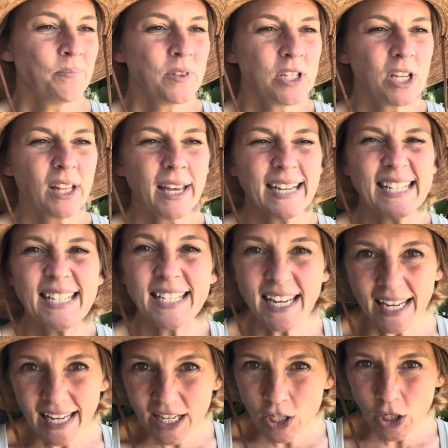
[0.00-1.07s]
to like
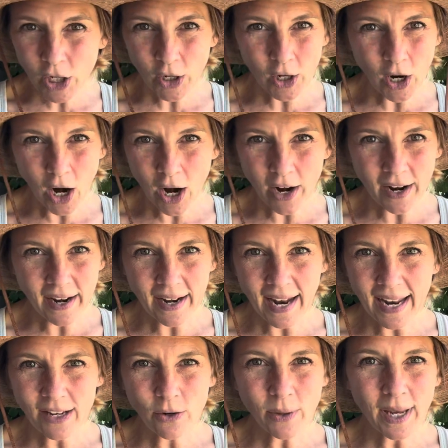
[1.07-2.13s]
dig into your garden
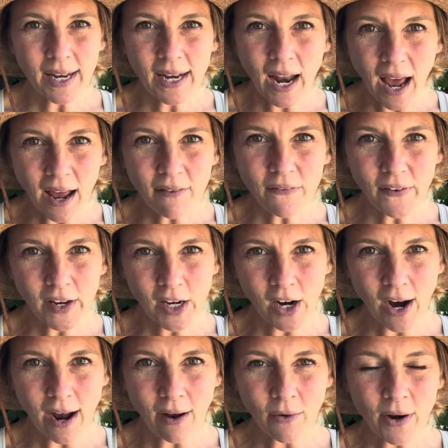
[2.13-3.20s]
and you cannot figure
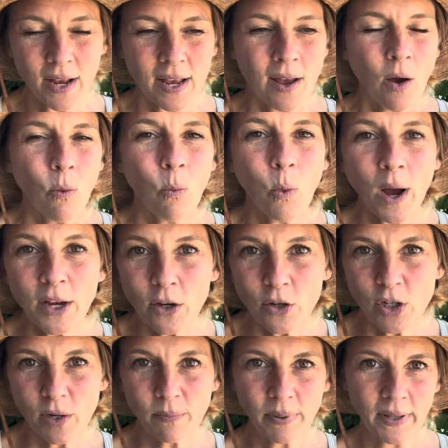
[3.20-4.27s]
out what you
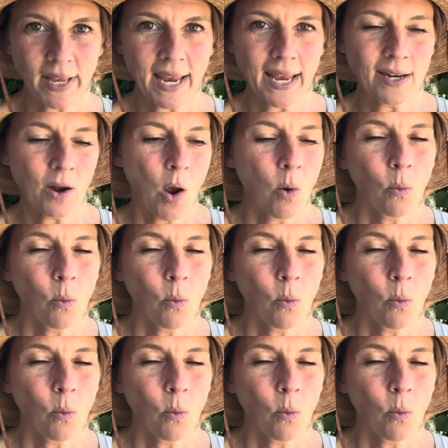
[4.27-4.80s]
should plant,